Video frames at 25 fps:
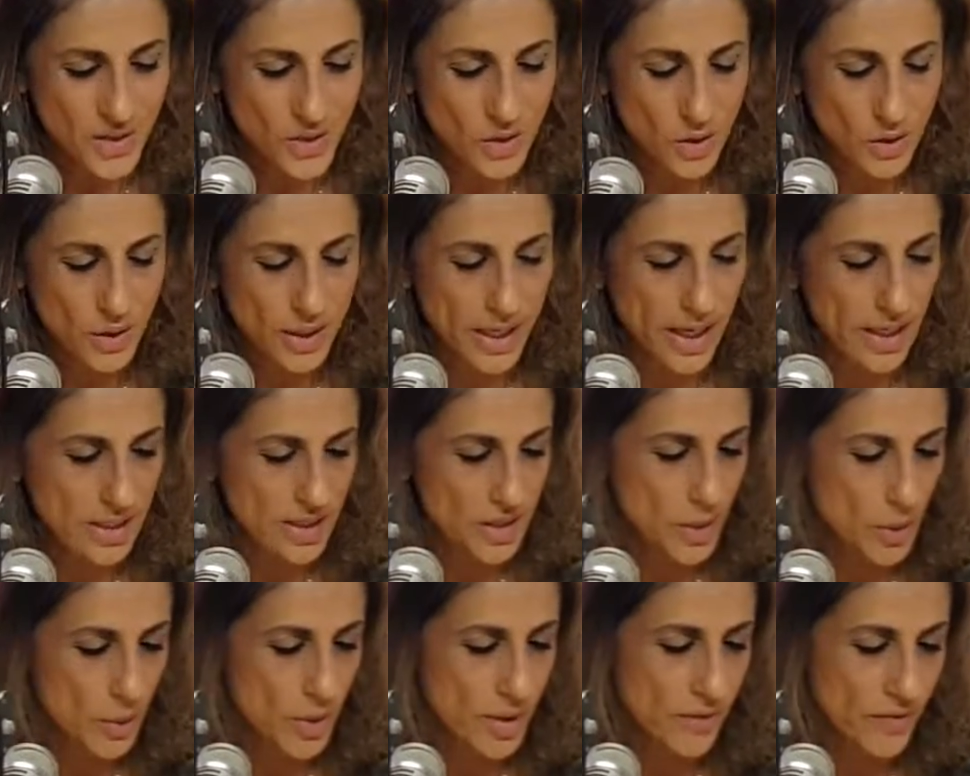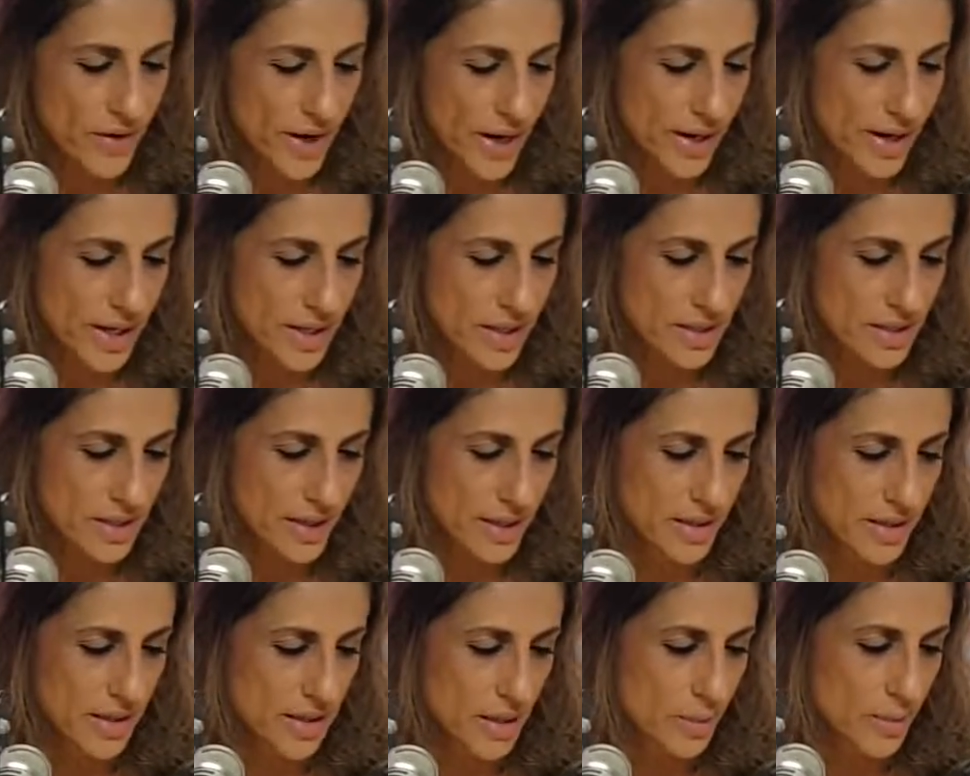So so we're very
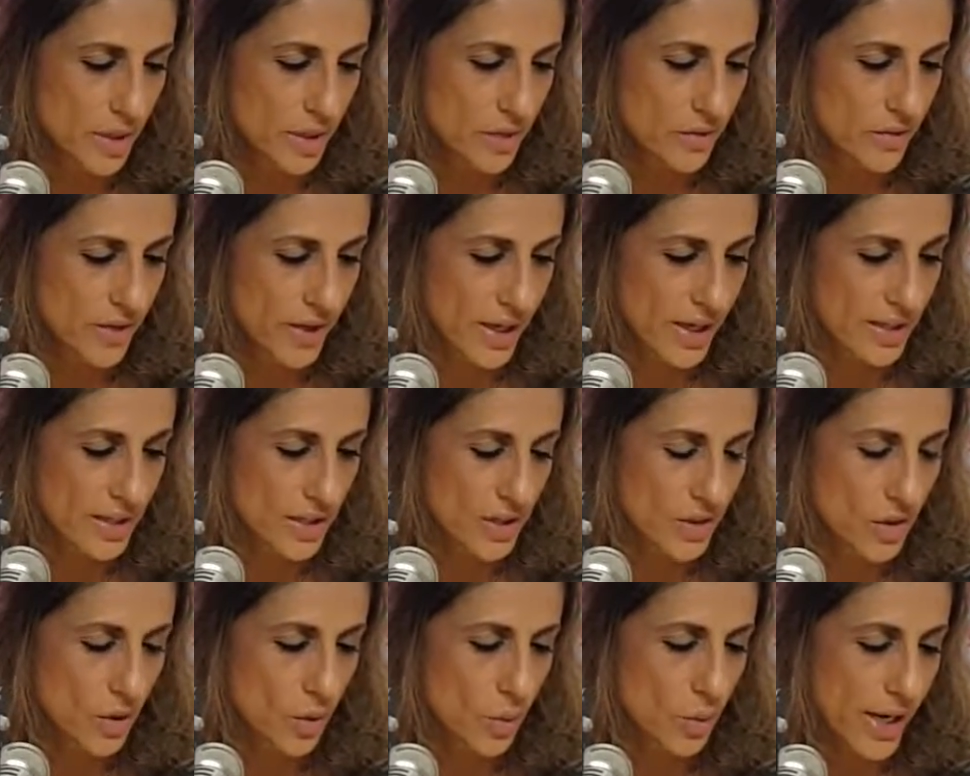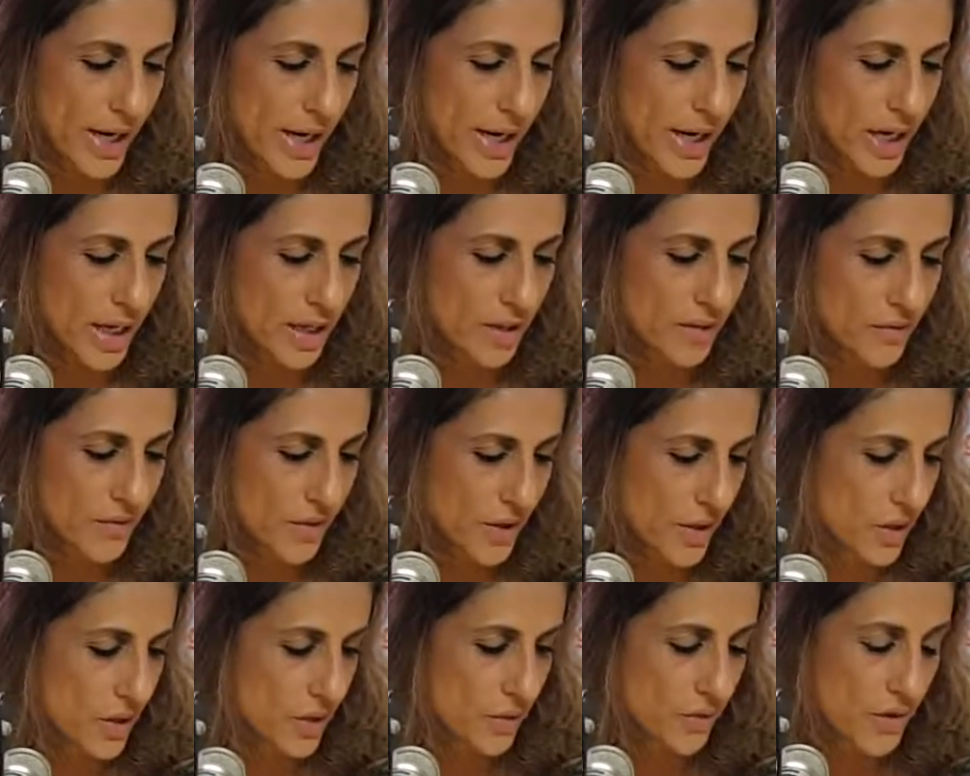excited about that. You know, we
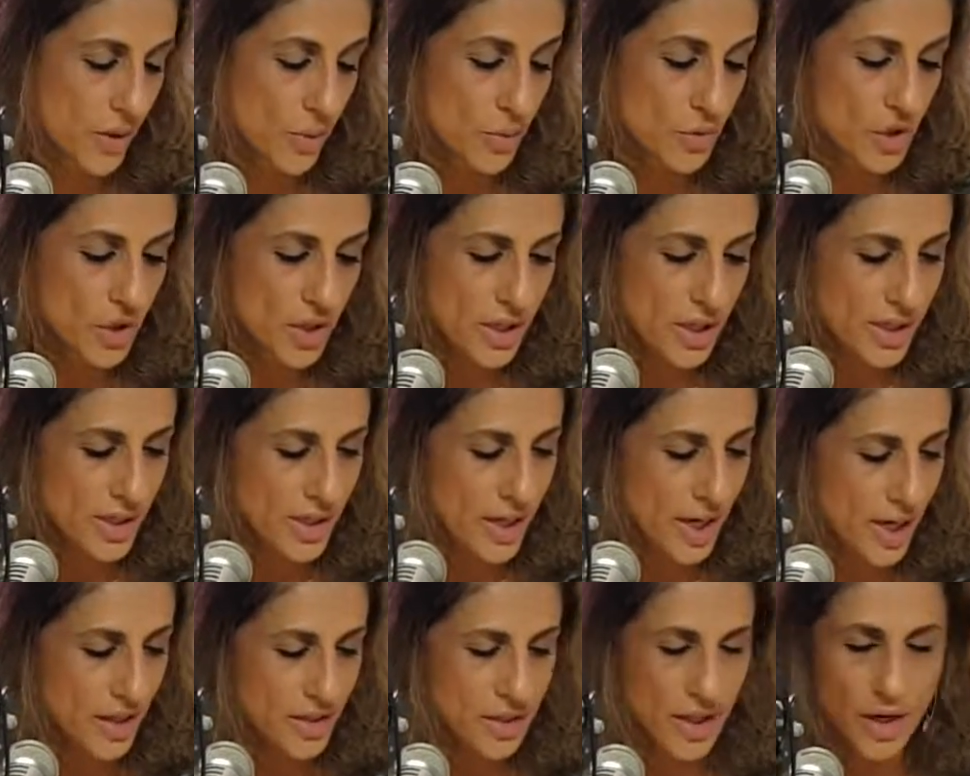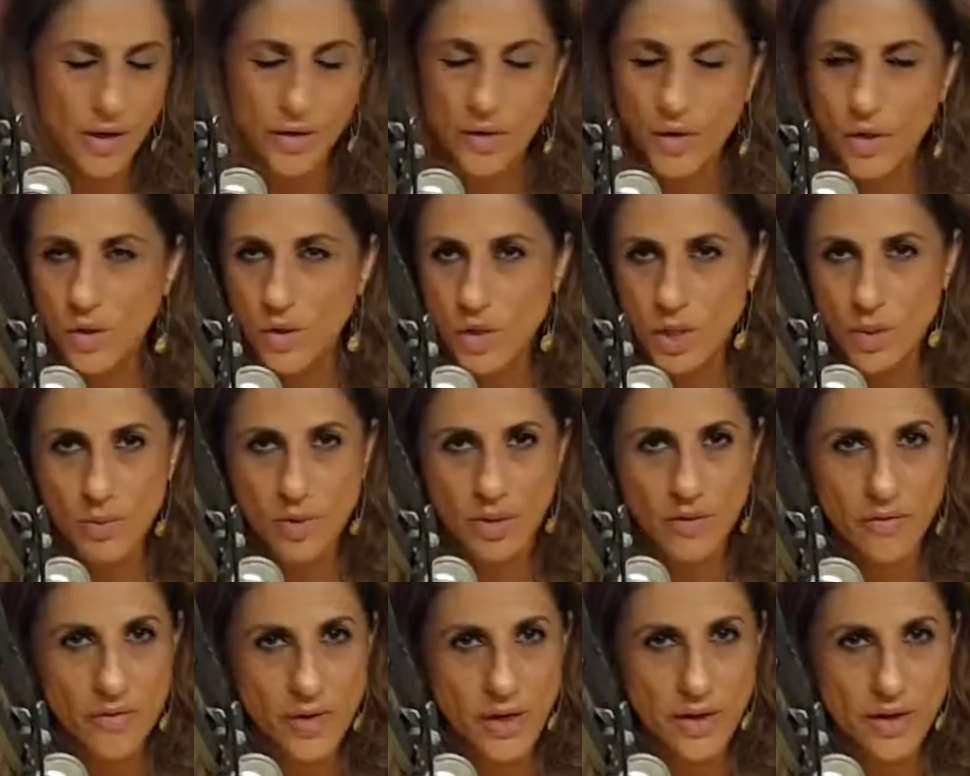have, you know, from Trinidad our
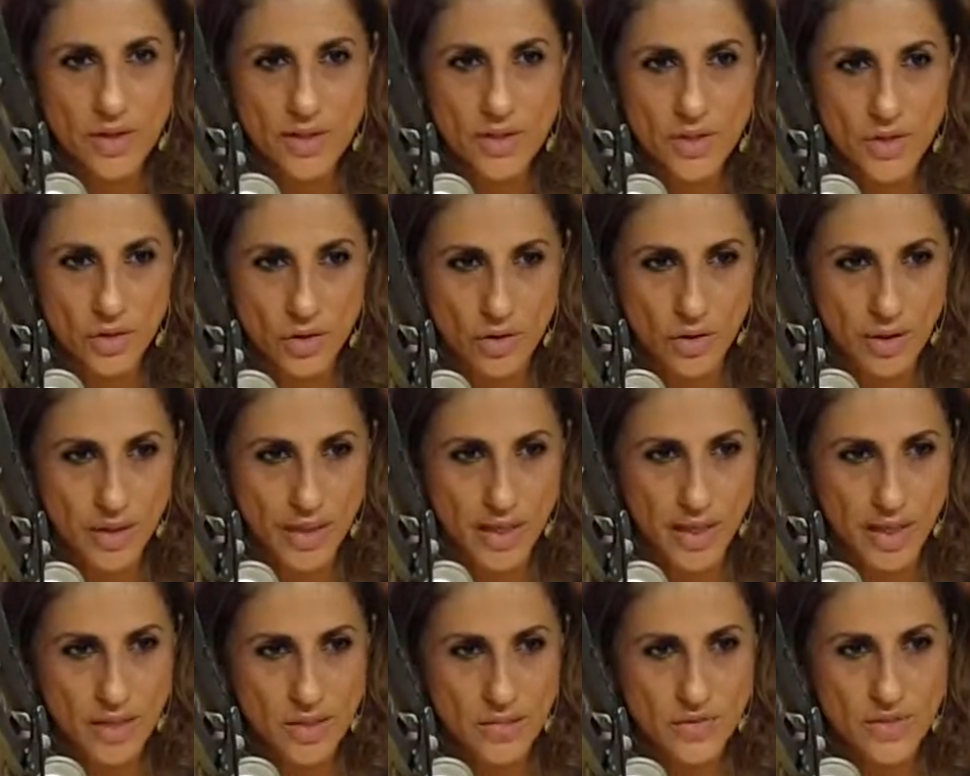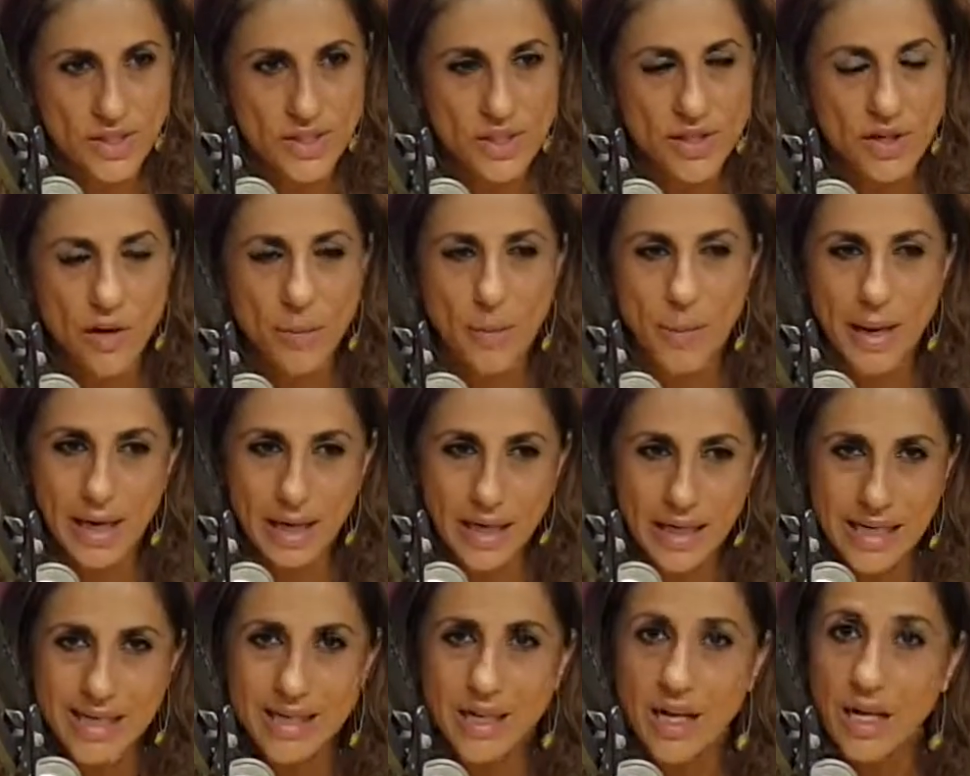usual very strong cast. This year
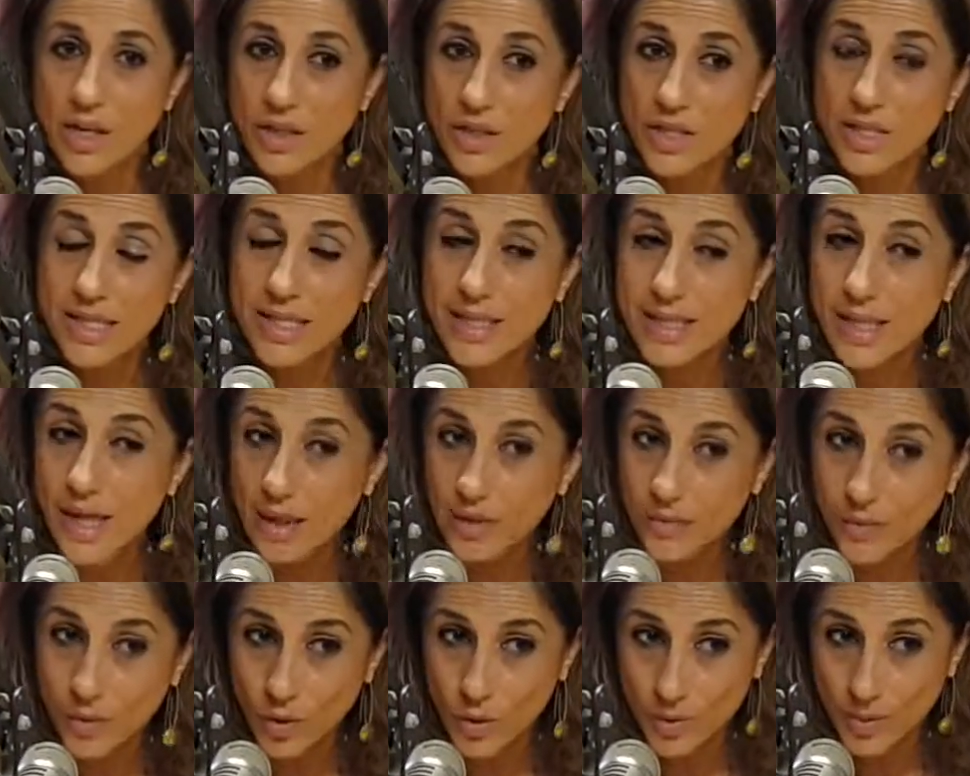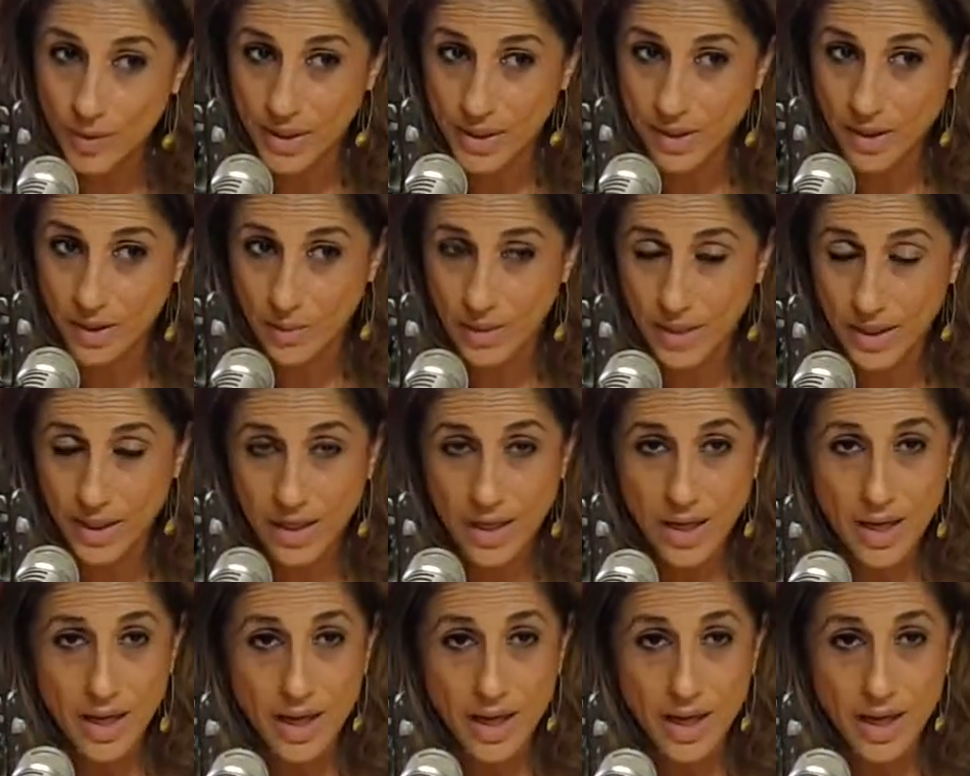Maylene herself will be coming.